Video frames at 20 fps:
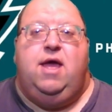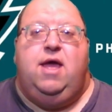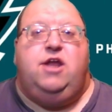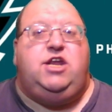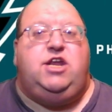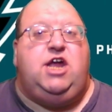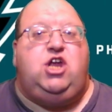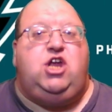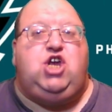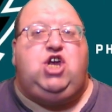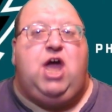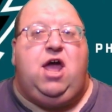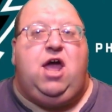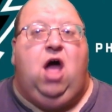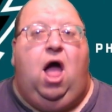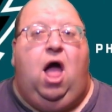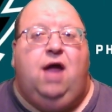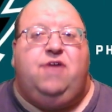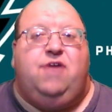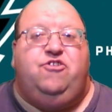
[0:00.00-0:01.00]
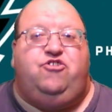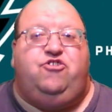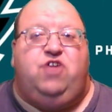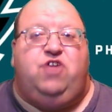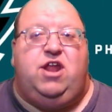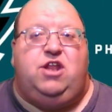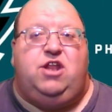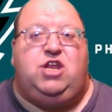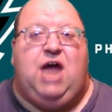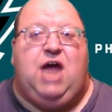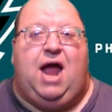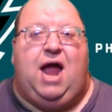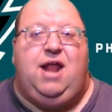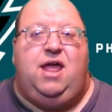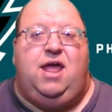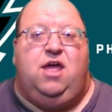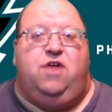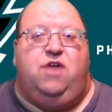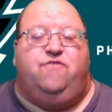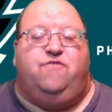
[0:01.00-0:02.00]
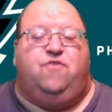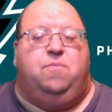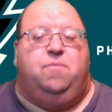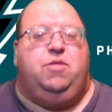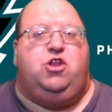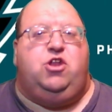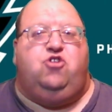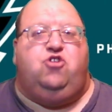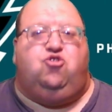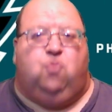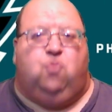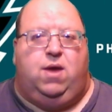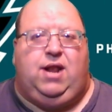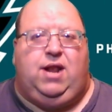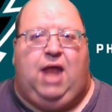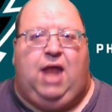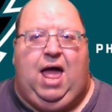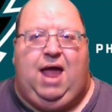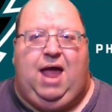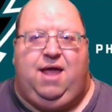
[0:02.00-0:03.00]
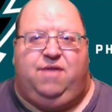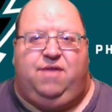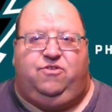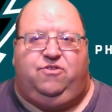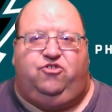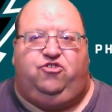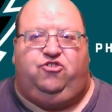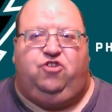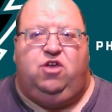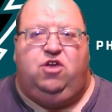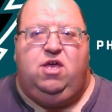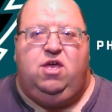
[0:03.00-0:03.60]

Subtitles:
TJ Hockenson at tight end from the Detroit Lions.